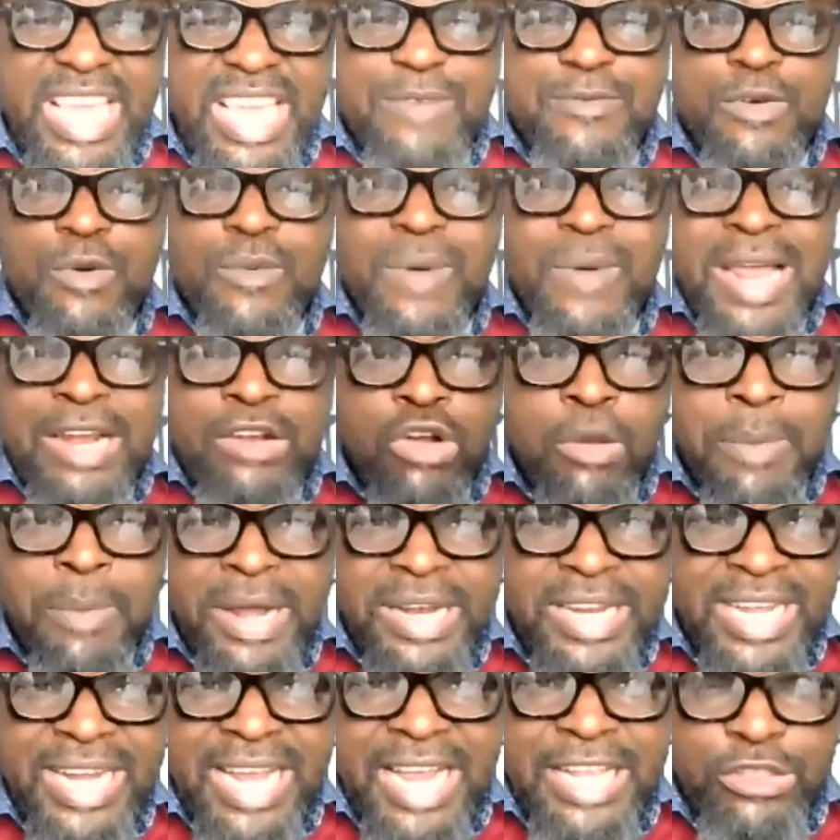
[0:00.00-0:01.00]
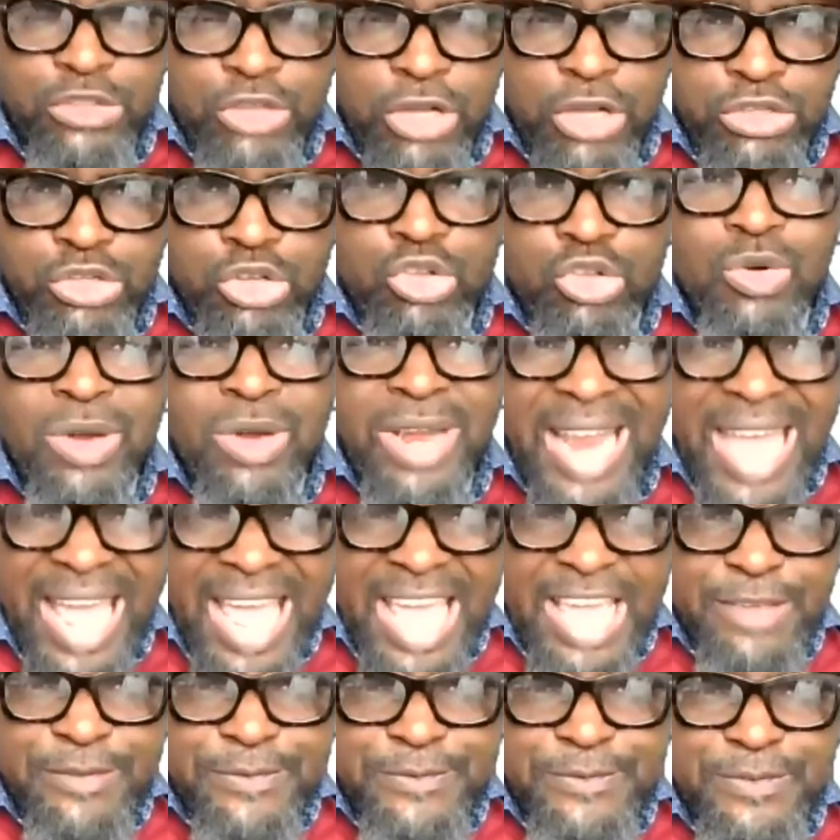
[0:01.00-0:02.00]
Even when nobody can talk to you,
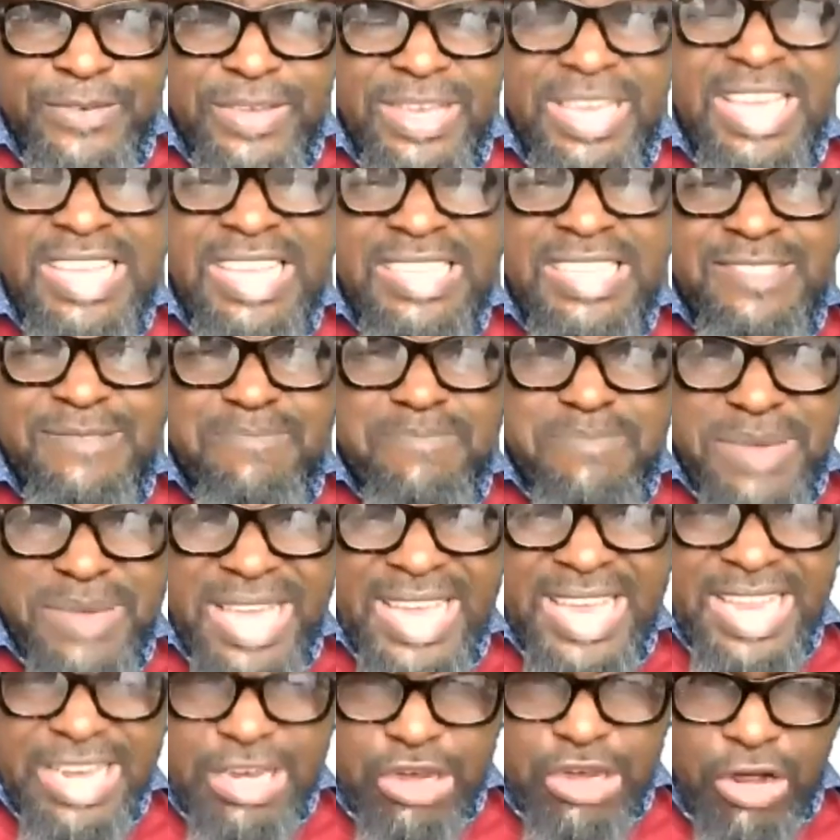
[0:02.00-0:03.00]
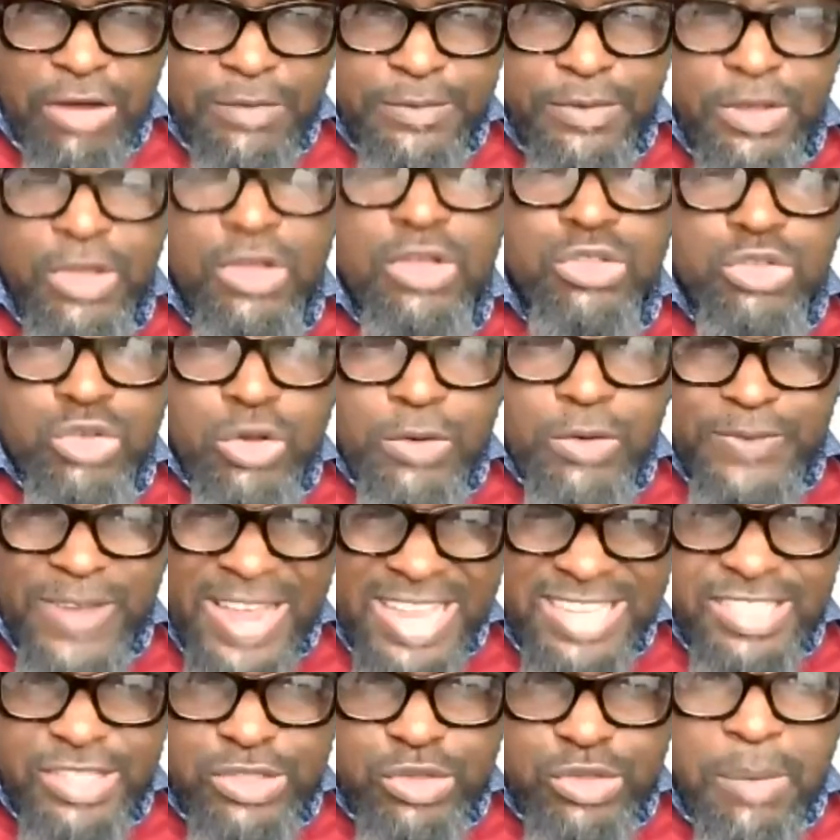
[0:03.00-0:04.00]
life is big enough to
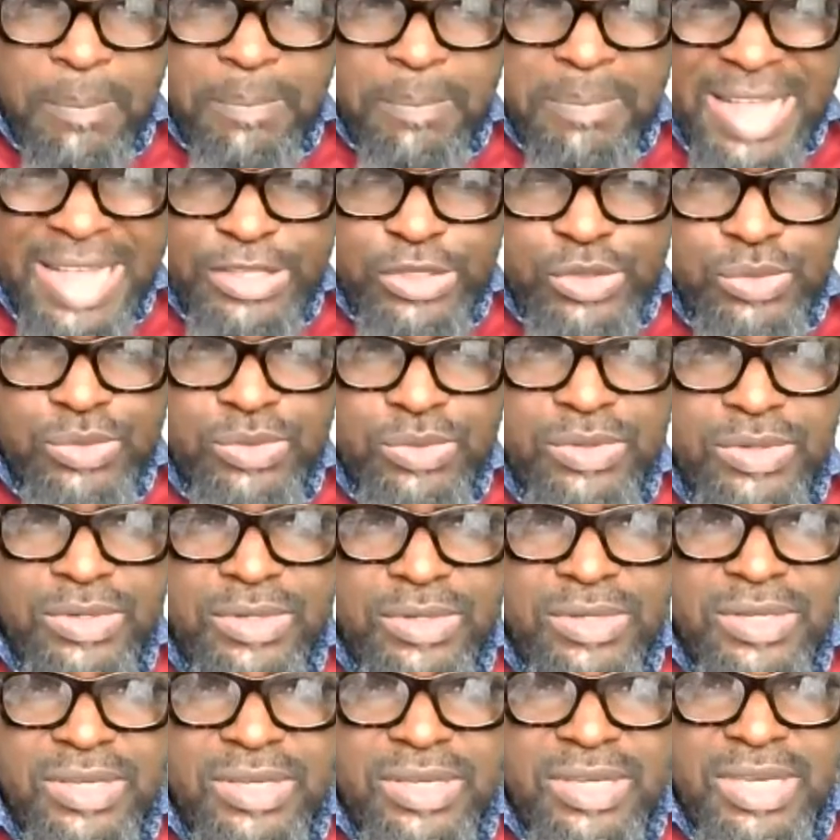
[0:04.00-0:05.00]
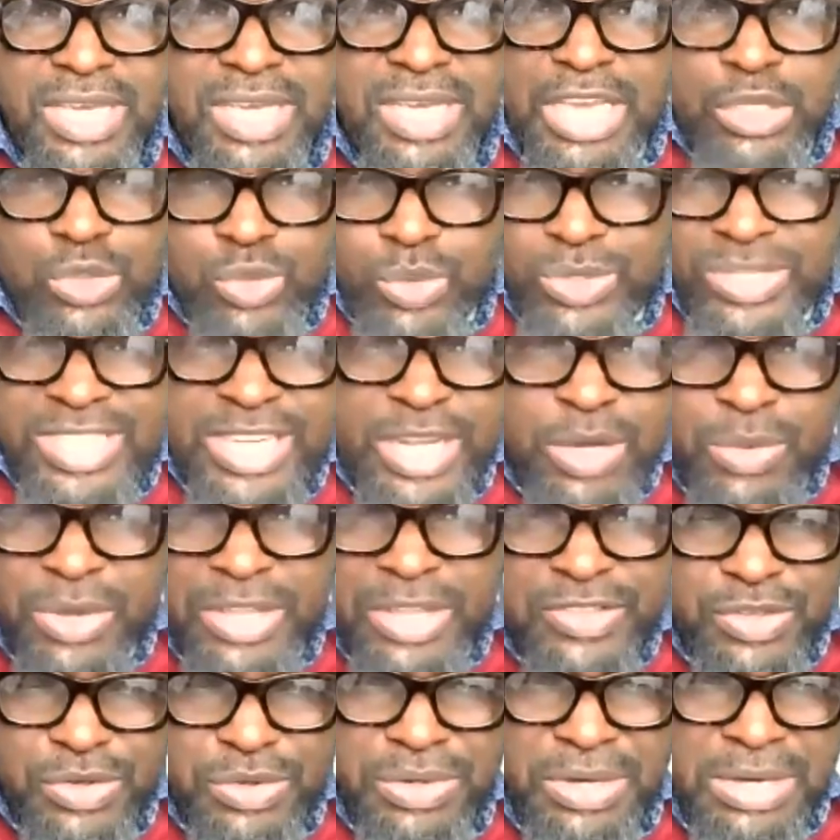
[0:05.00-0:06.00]
fight its own battle. It will deal
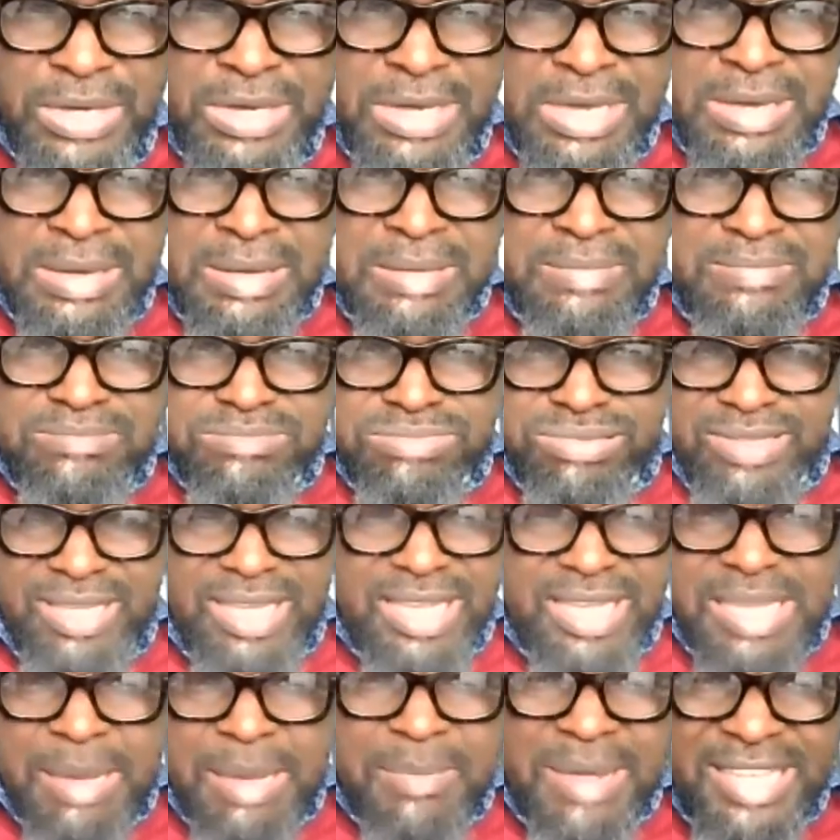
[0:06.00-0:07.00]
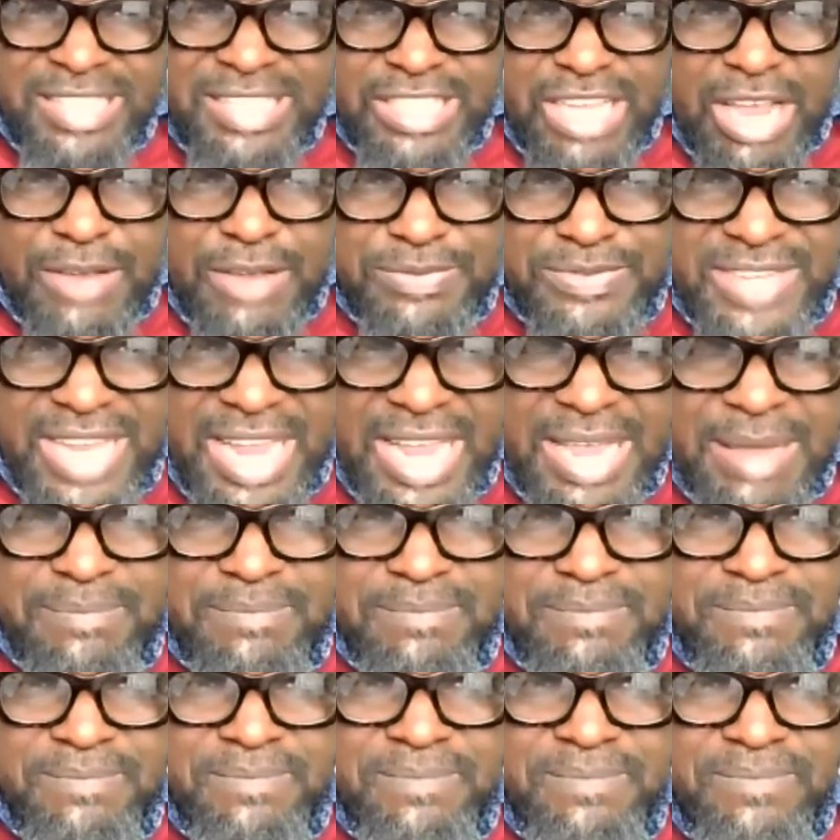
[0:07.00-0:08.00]
with you. It's a matter of time.